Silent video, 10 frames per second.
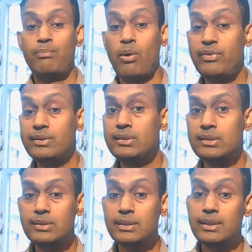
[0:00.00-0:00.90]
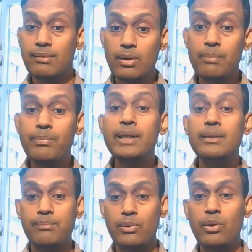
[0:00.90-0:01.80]
proficiency in developing,
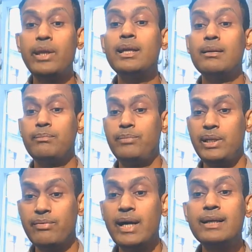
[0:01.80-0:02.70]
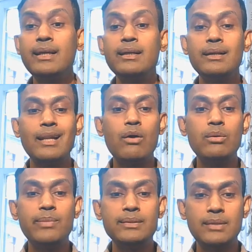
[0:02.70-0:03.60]
deploying and debugging
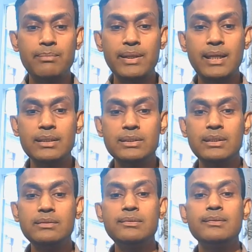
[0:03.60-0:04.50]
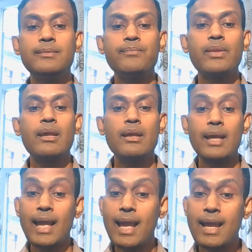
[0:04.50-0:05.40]
cloud-based applications,
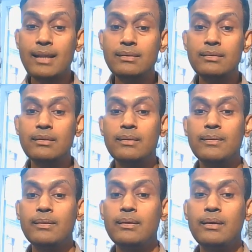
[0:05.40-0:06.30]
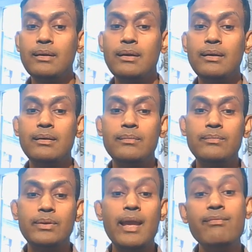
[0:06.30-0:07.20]
and
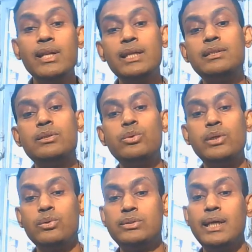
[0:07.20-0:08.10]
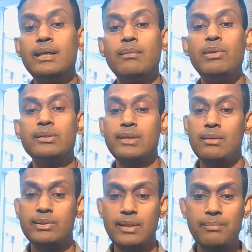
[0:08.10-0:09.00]
uh, ability to use the AWS
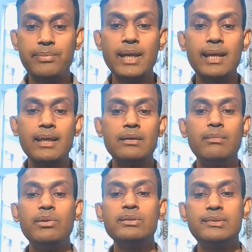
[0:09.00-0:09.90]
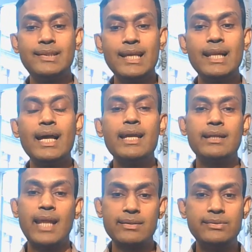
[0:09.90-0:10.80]
Service API, AWS CLI
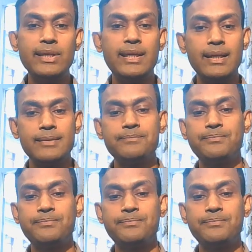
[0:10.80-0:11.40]
and SDK.